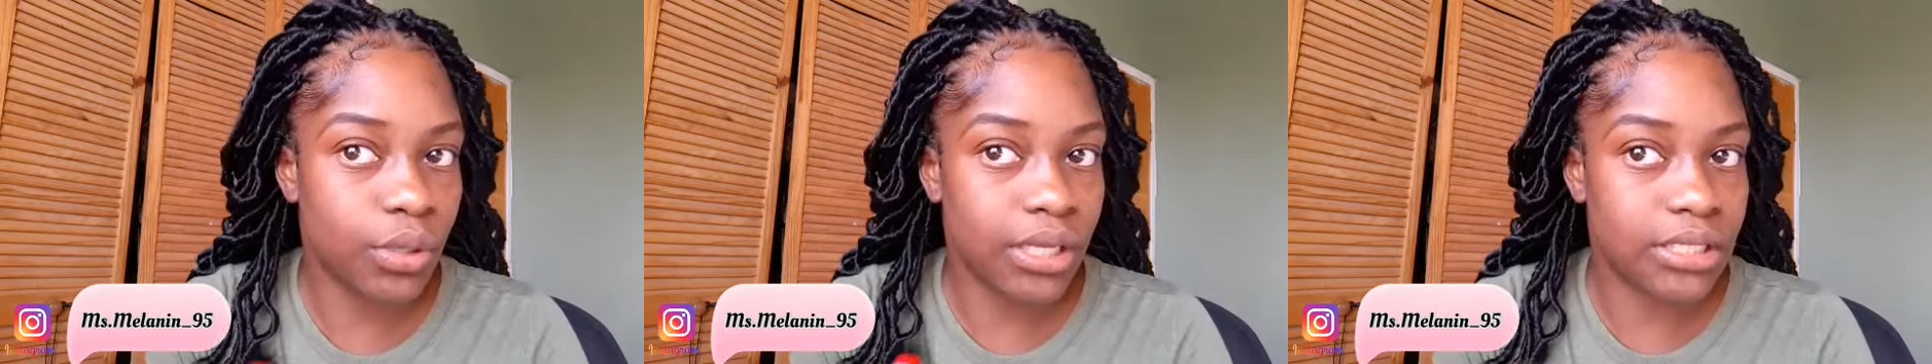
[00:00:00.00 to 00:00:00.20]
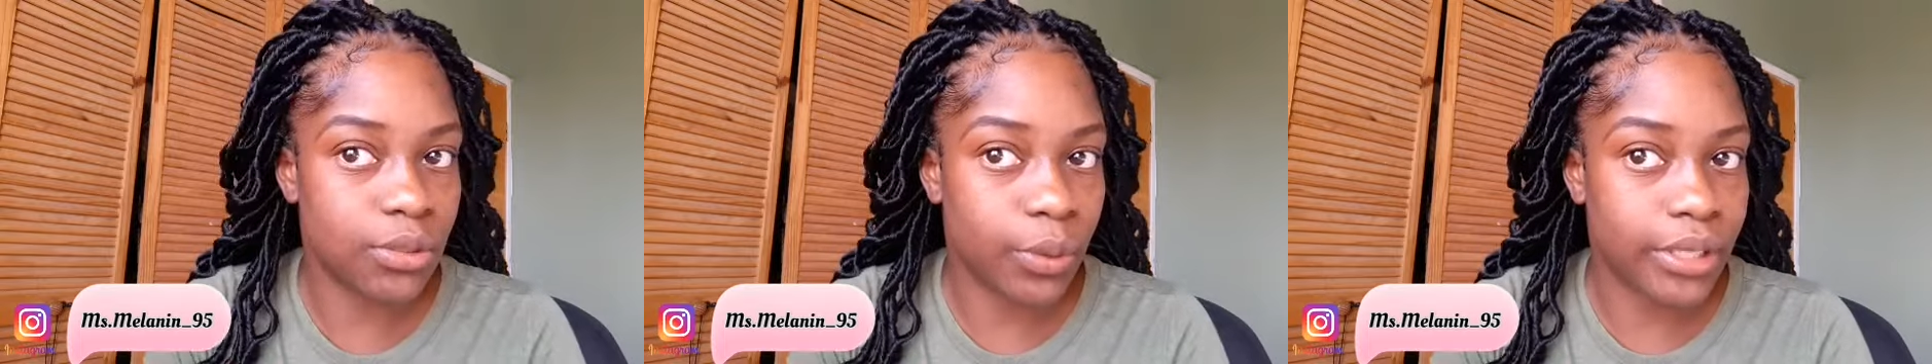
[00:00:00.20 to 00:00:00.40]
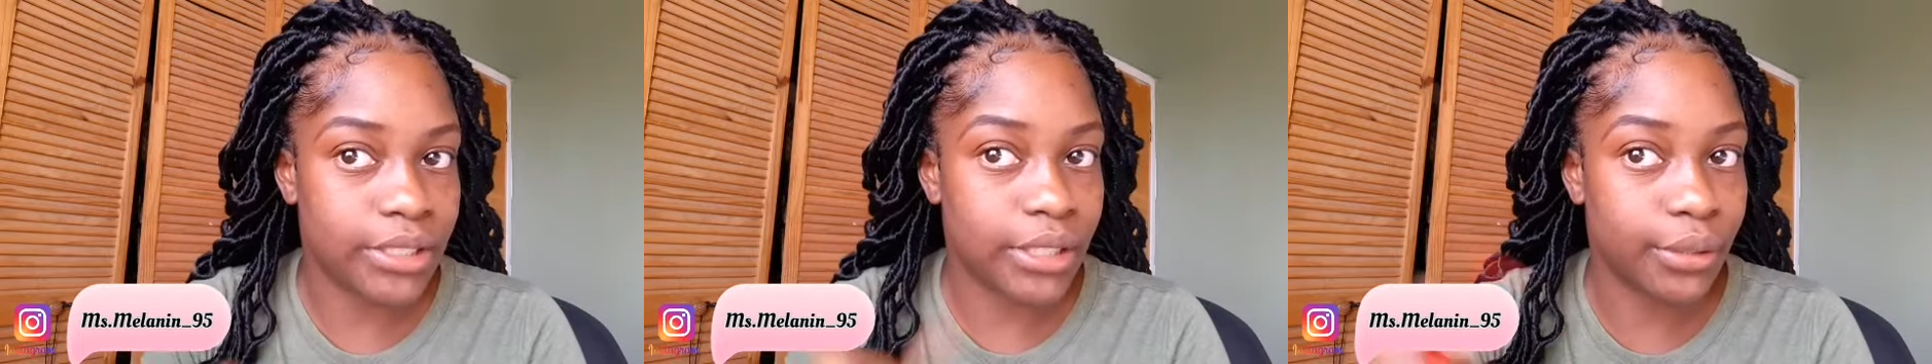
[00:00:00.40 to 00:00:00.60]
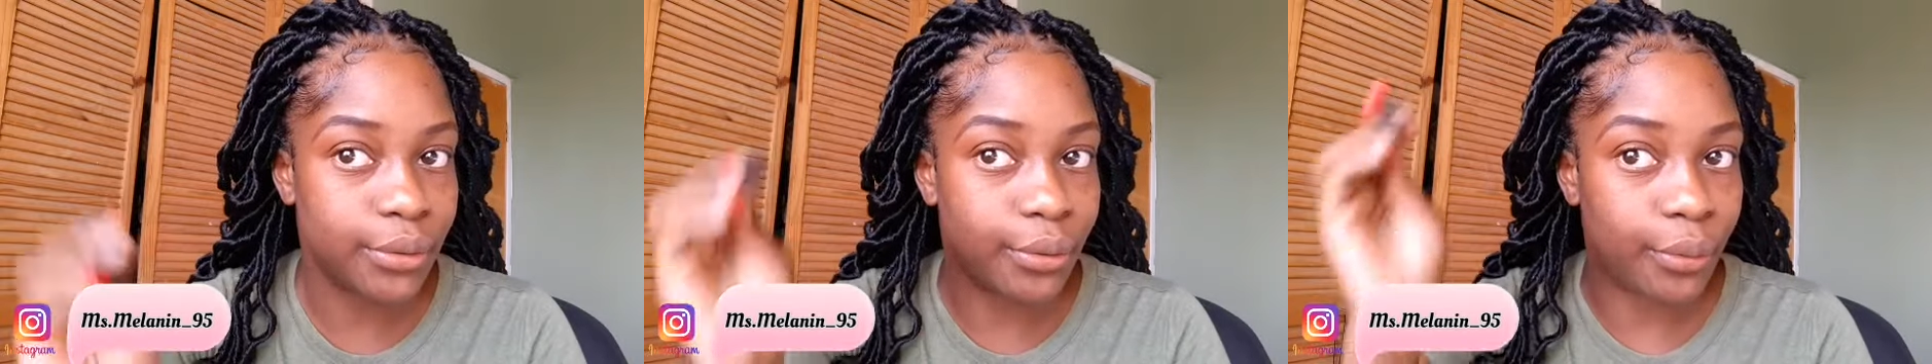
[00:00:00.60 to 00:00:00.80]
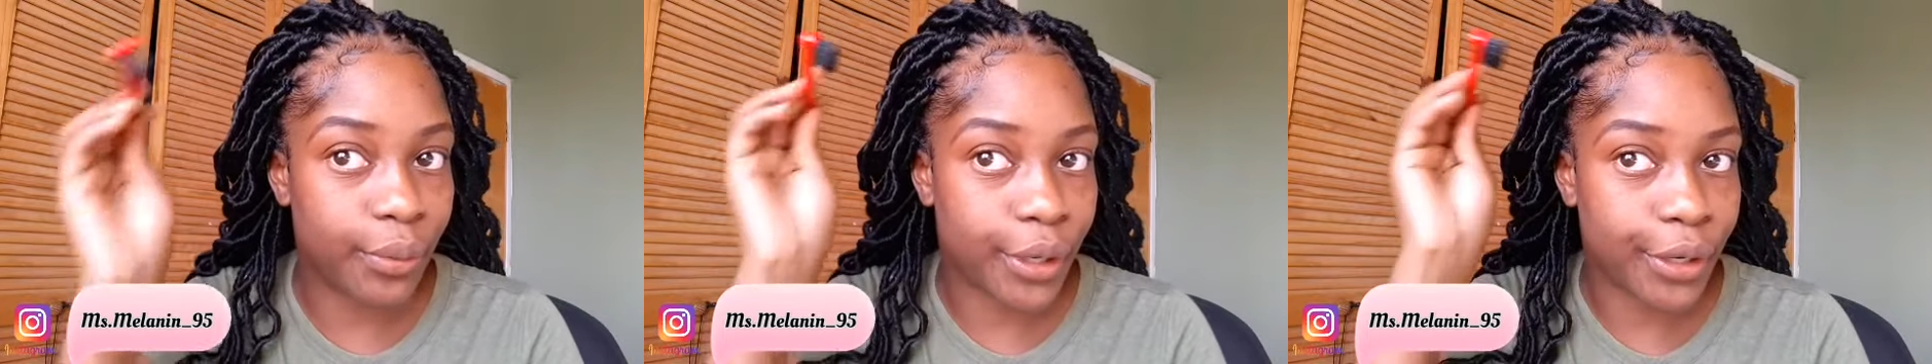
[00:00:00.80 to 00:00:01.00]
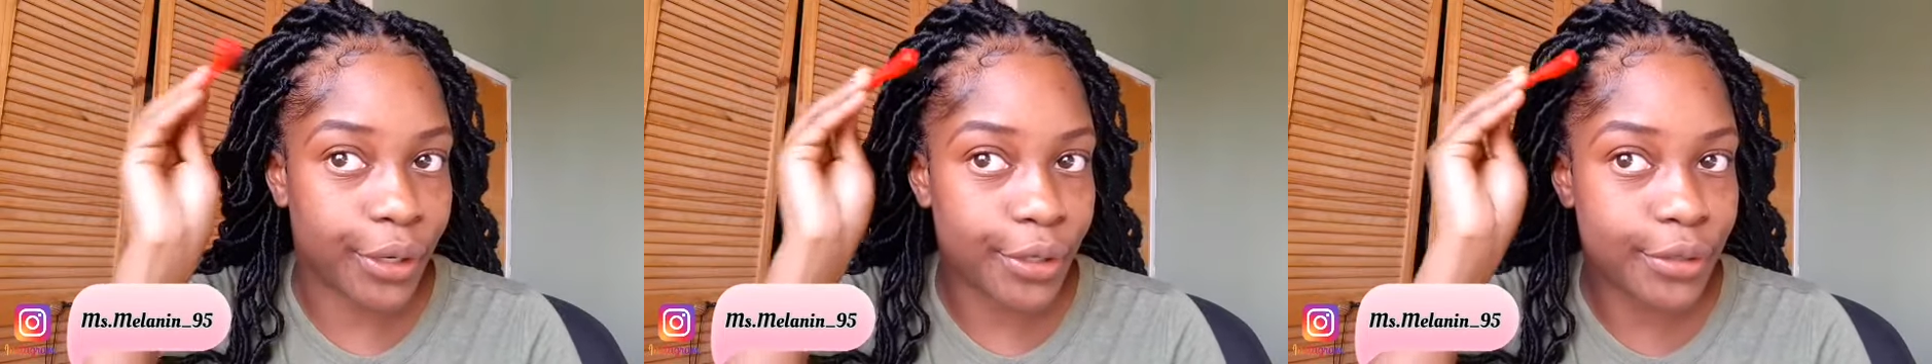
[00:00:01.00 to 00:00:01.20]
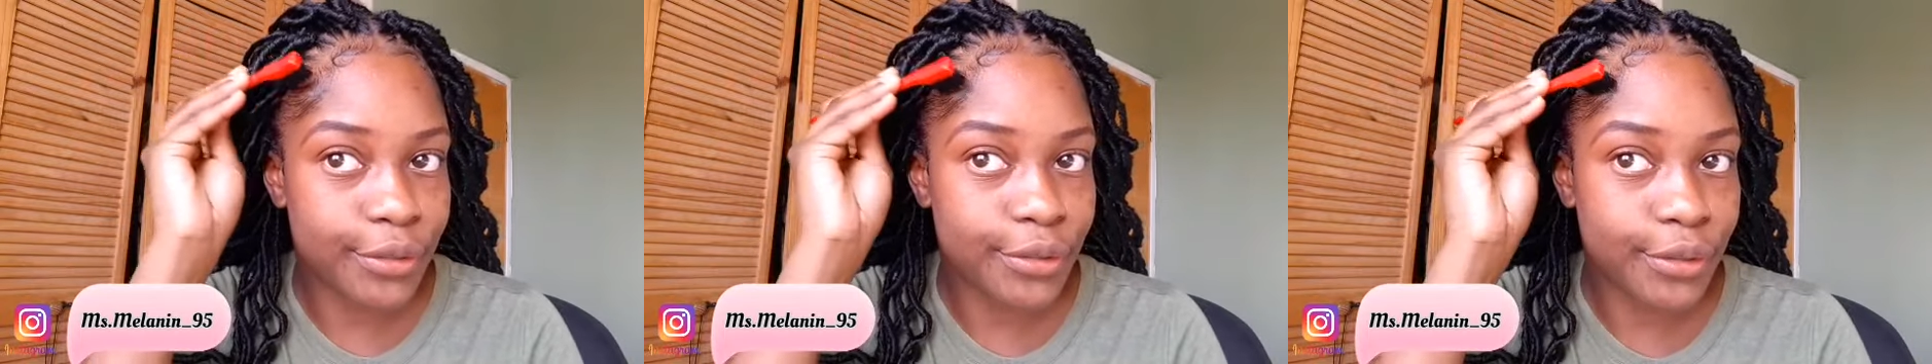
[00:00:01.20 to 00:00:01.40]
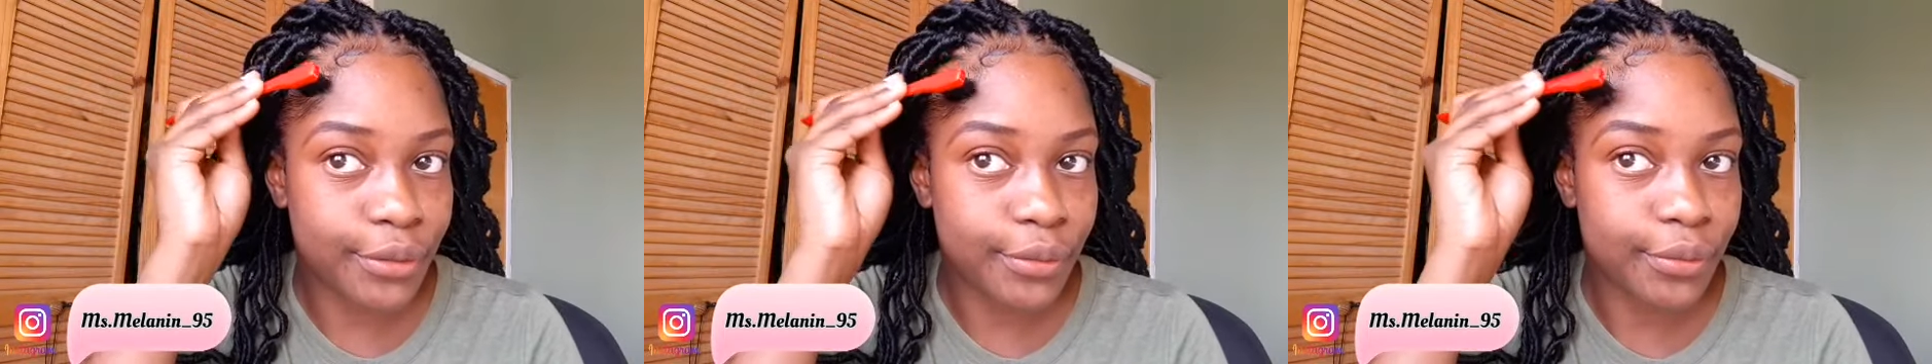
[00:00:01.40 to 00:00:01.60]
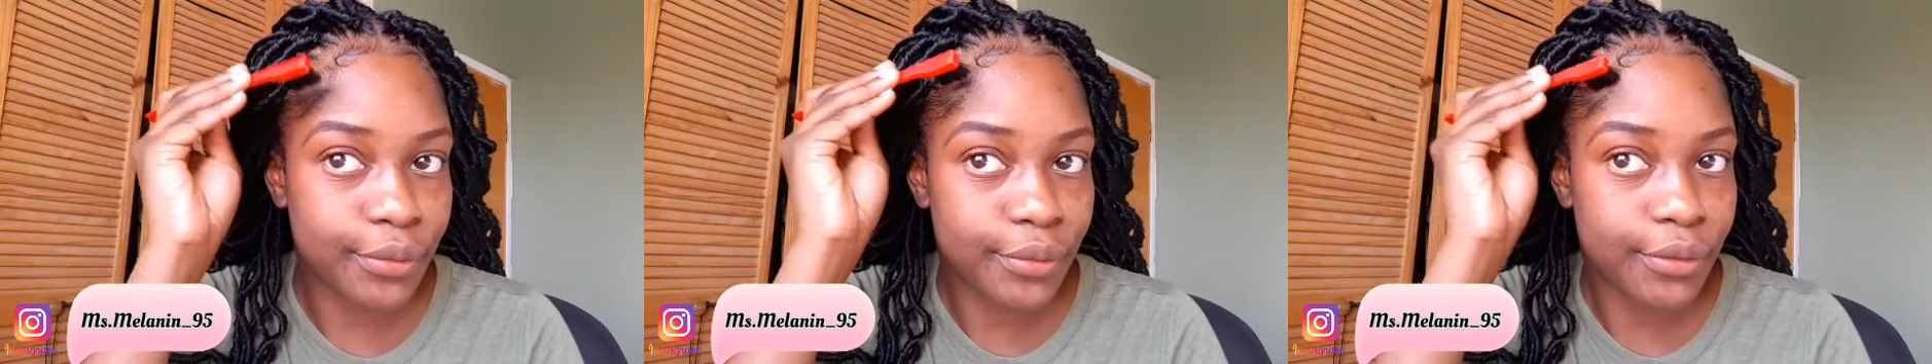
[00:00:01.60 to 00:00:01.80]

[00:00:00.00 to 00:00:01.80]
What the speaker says: it's going to look weird. So